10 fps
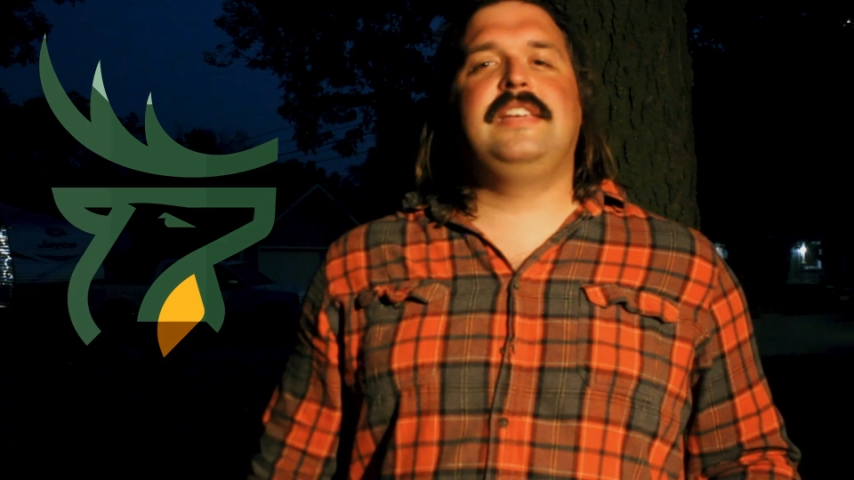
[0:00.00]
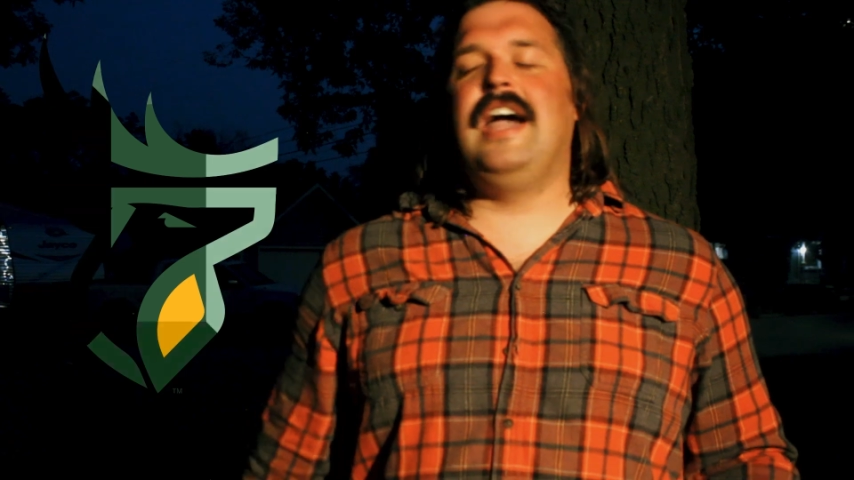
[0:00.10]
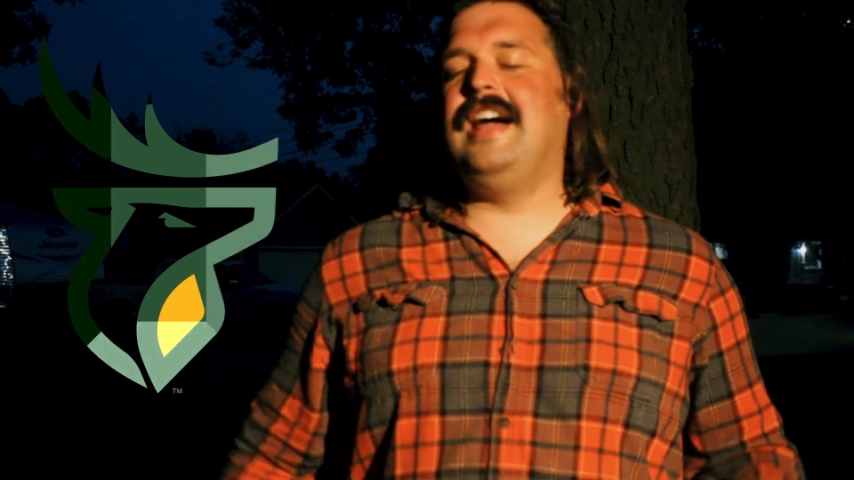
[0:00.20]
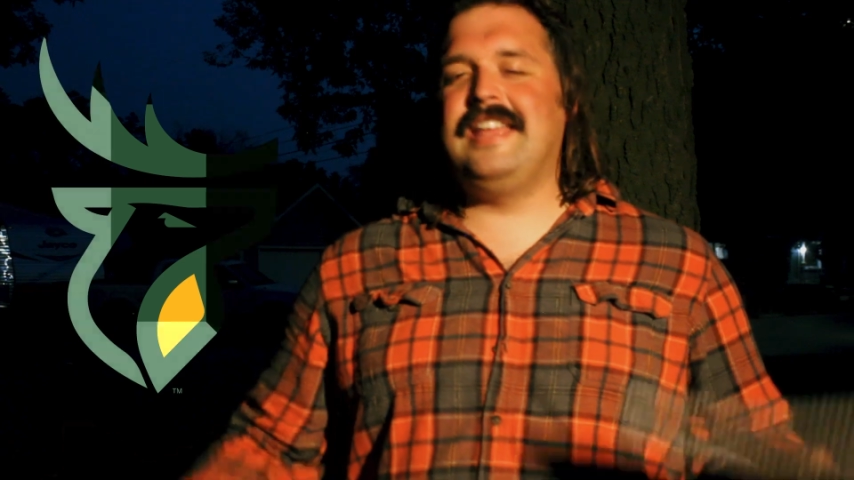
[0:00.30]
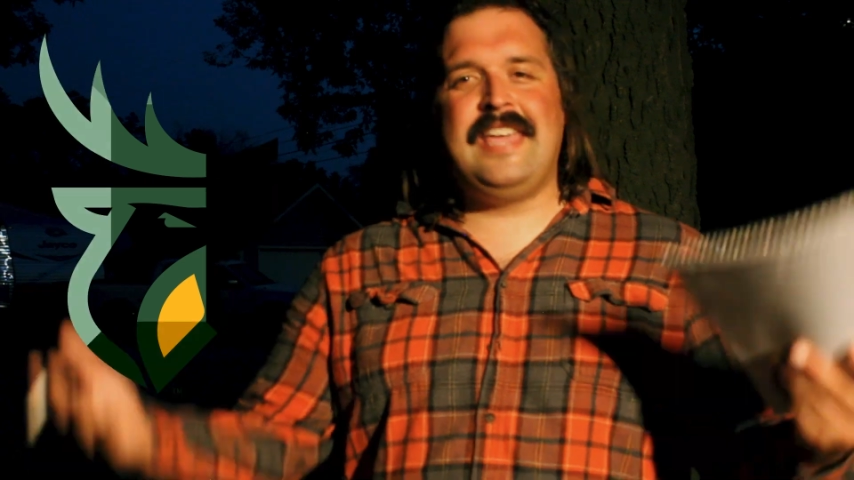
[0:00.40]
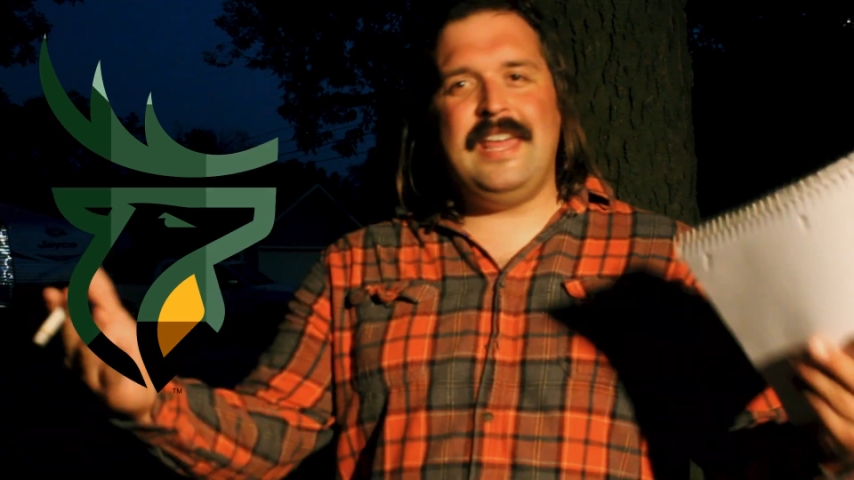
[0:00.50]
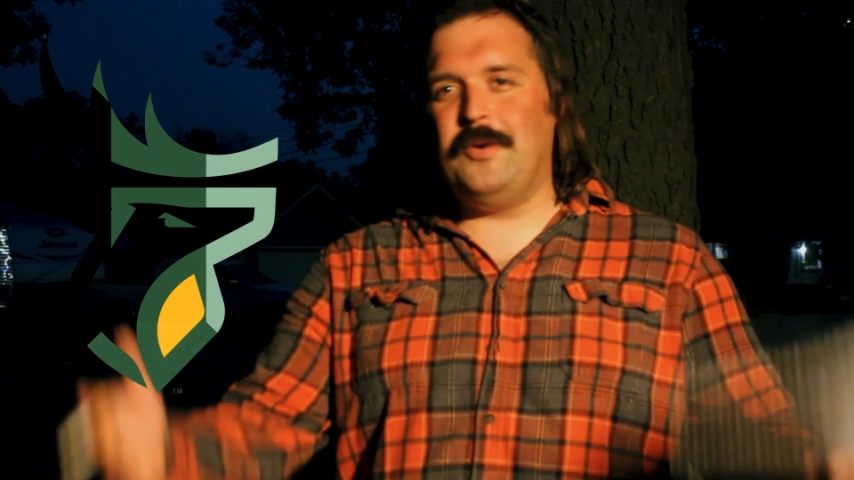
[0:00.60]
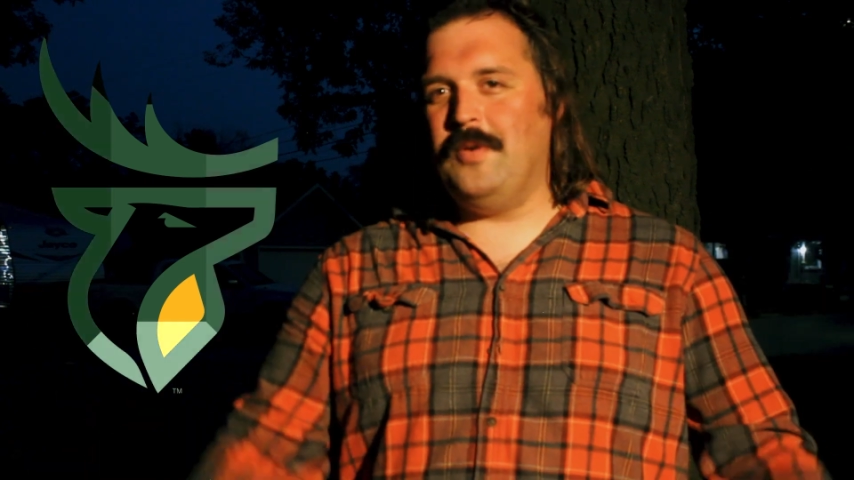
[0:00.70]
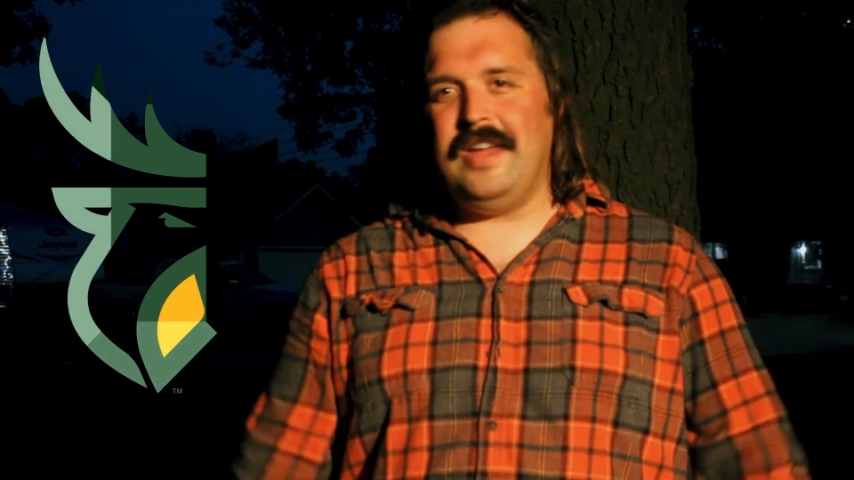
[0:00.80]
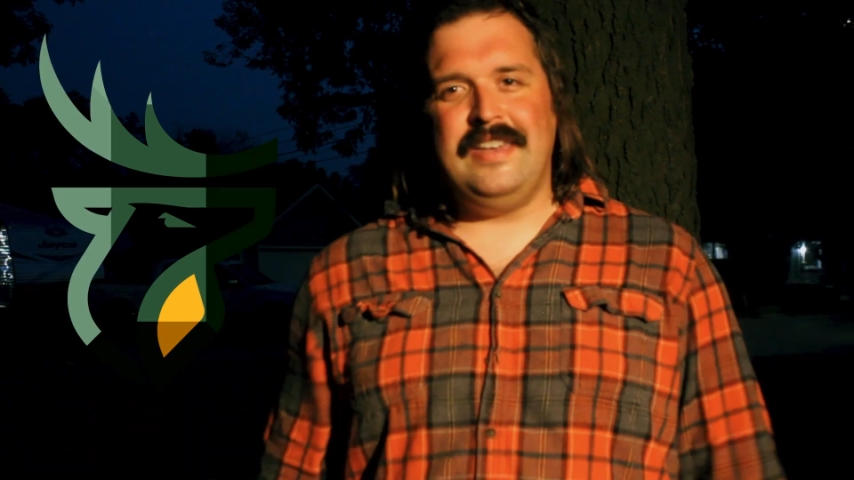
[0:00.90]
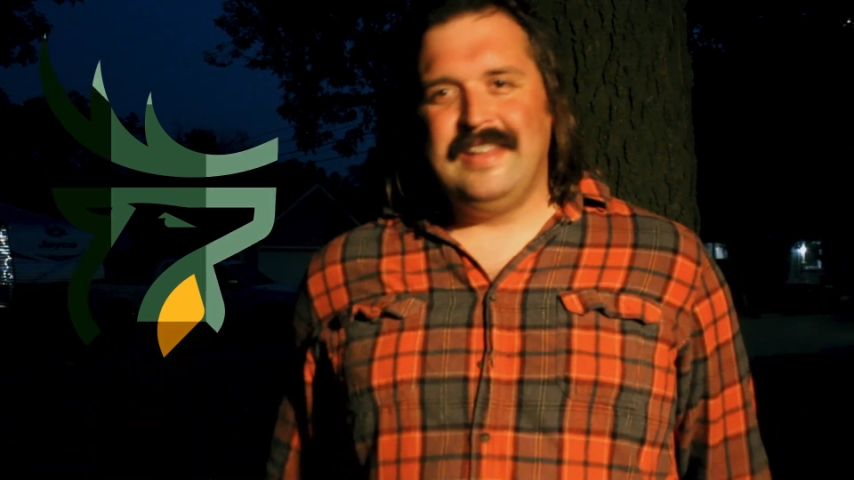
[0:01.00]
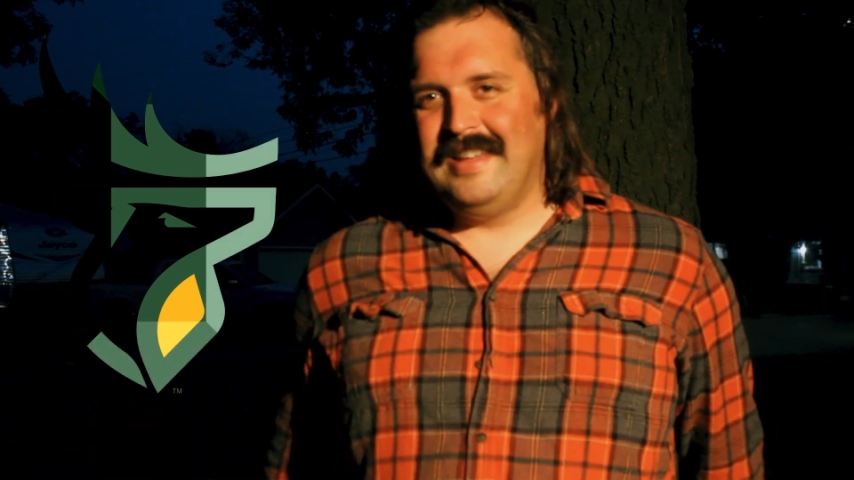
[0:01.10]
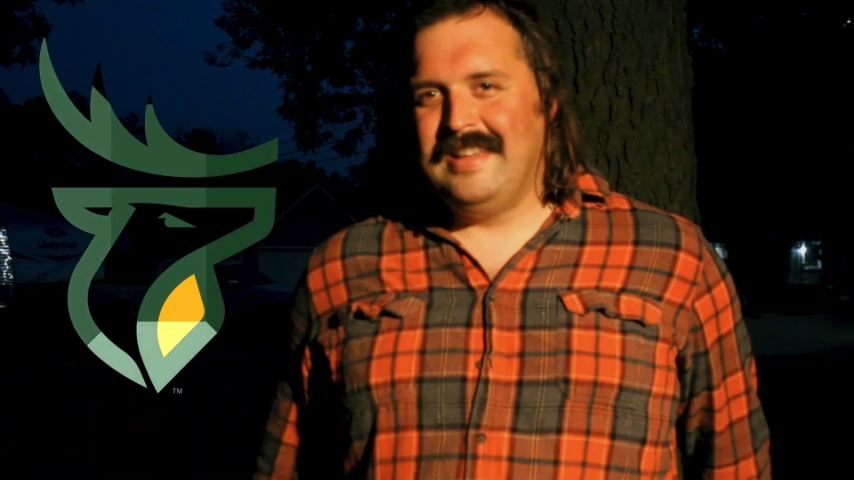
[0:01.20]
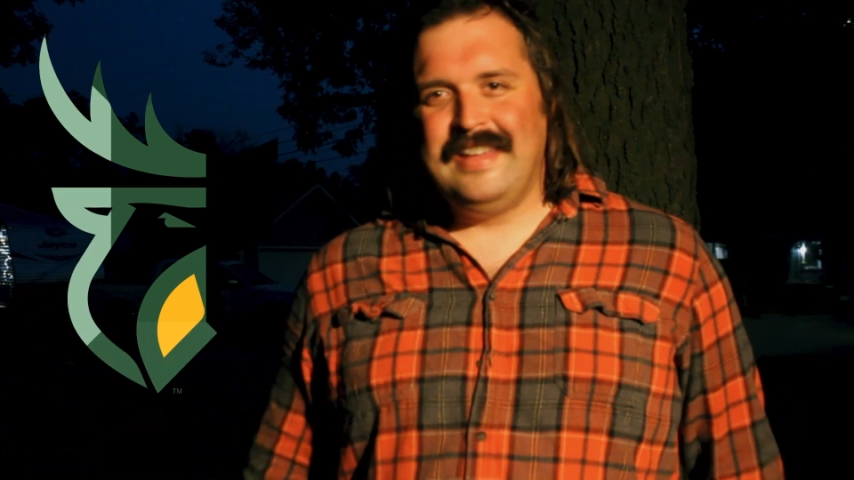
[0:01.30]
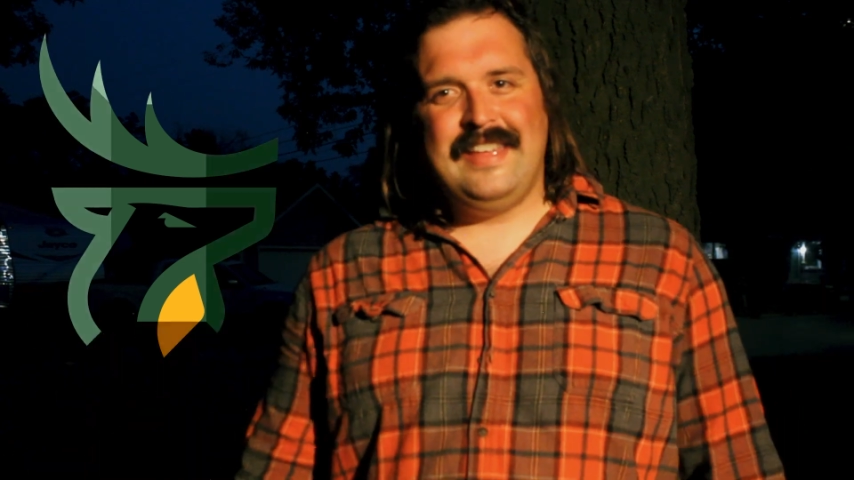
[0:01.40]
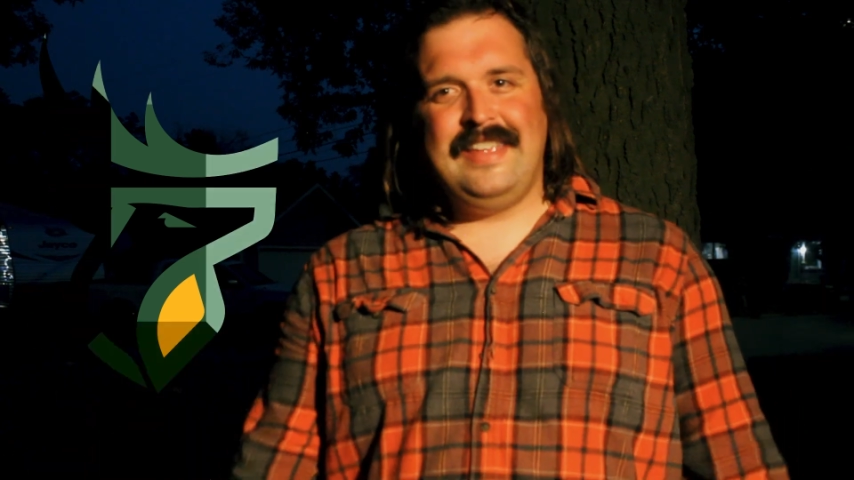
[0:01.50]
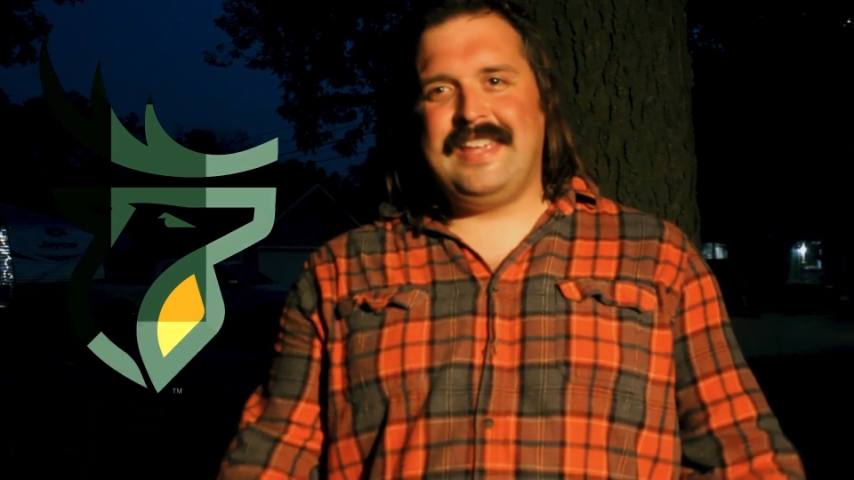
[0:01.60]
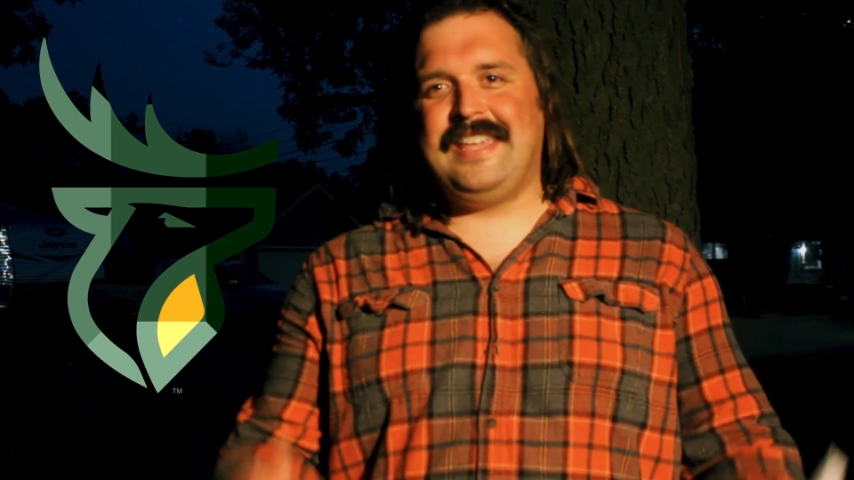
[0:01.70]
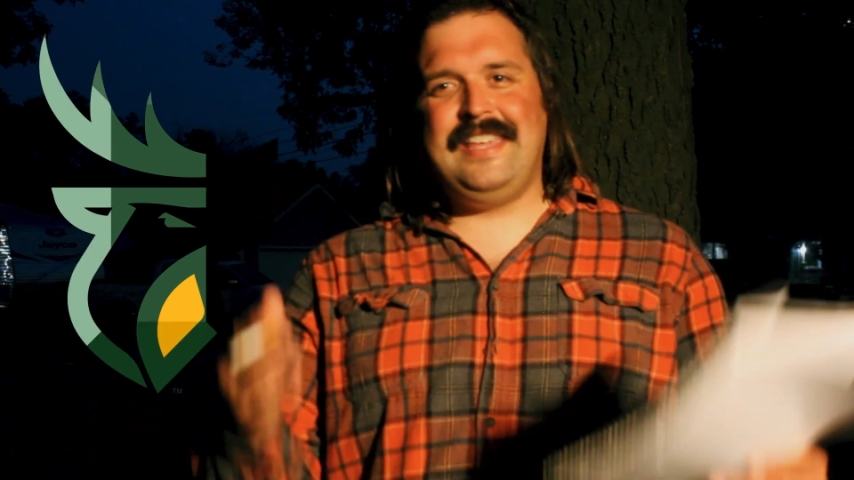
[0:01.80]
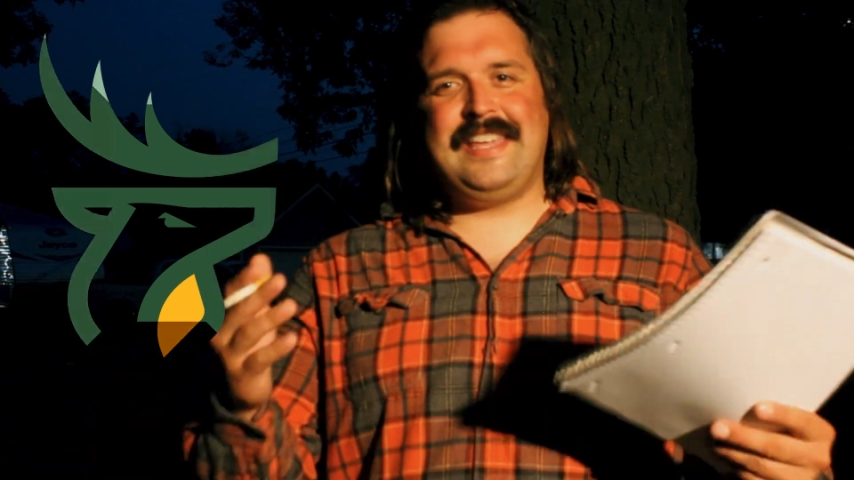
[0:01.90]
gotta get a win.
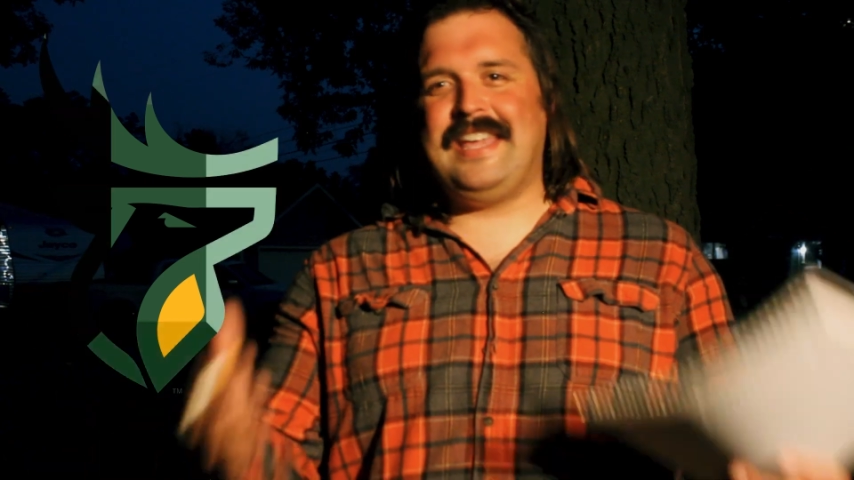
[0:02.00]
You